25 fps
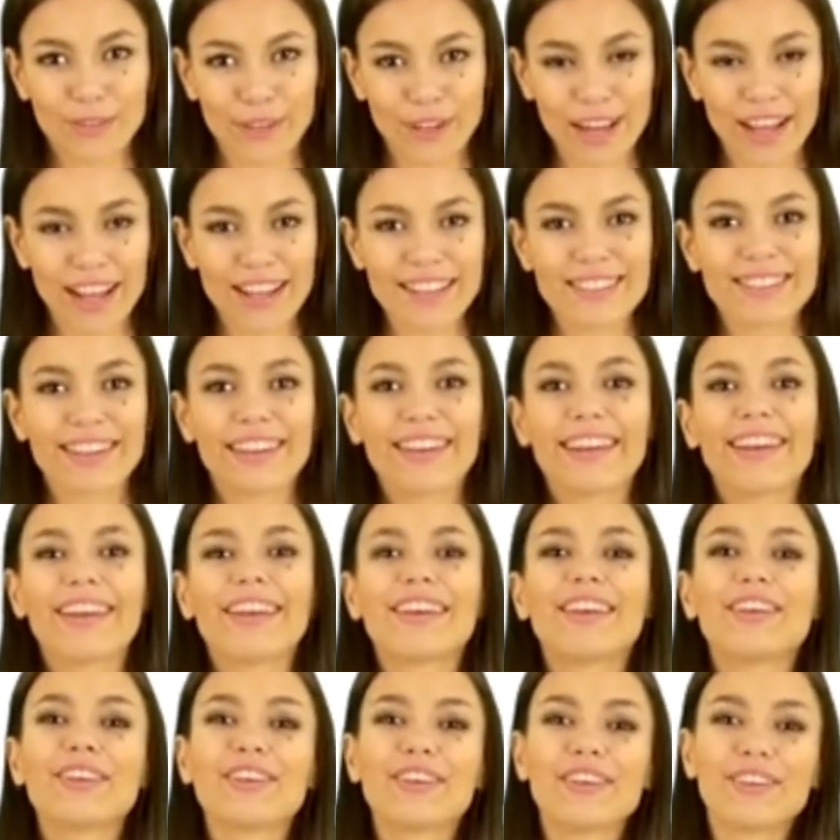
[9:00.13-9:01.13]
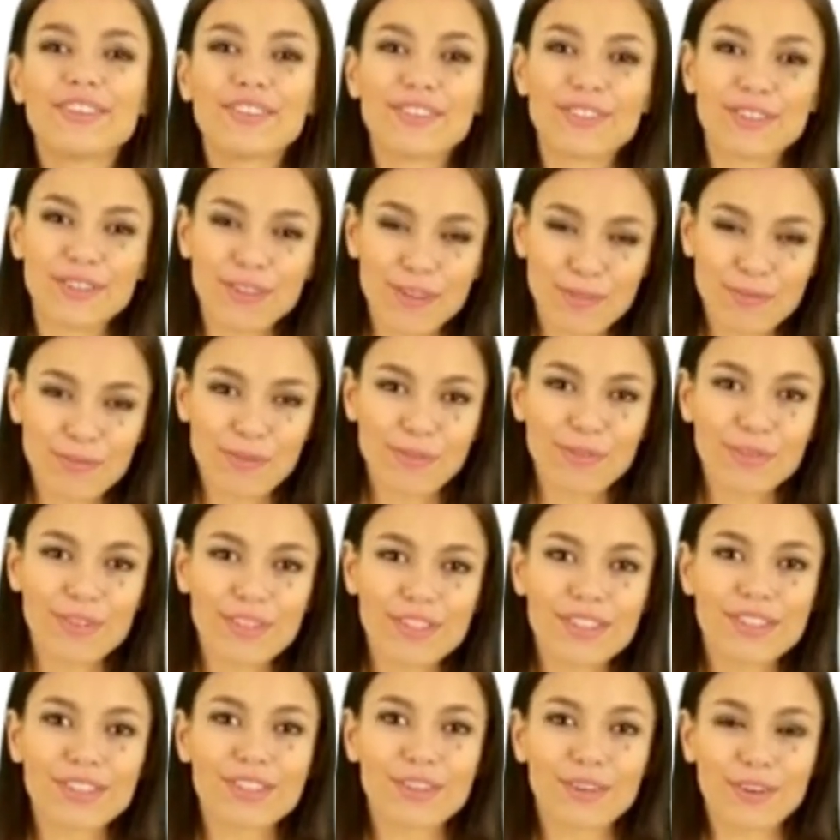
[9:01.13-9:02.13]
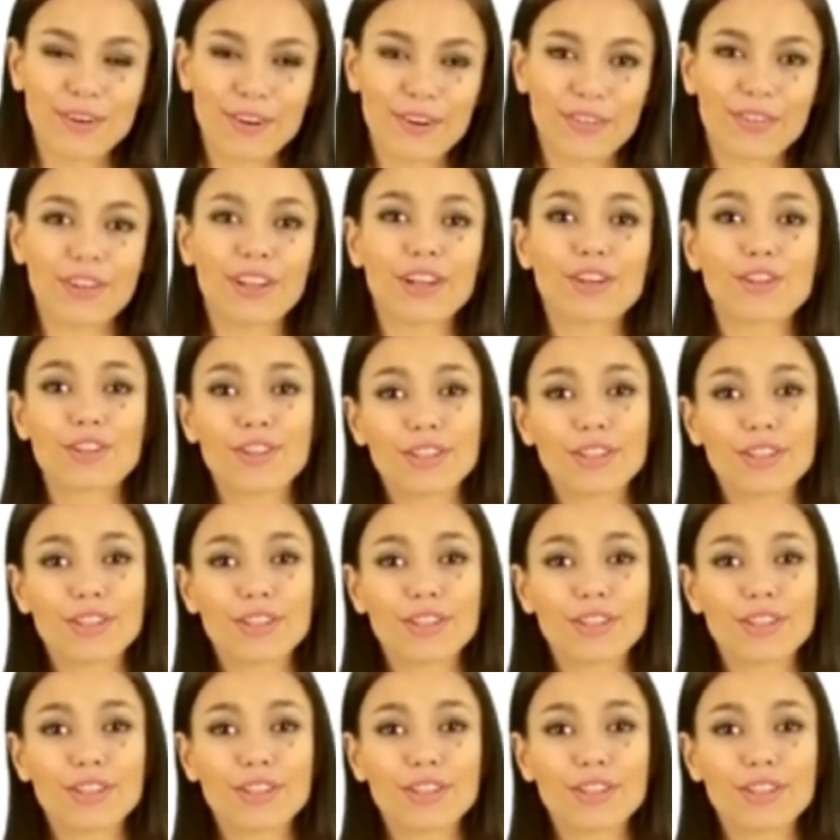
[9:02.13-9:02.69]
for pain medication in people with sciatica.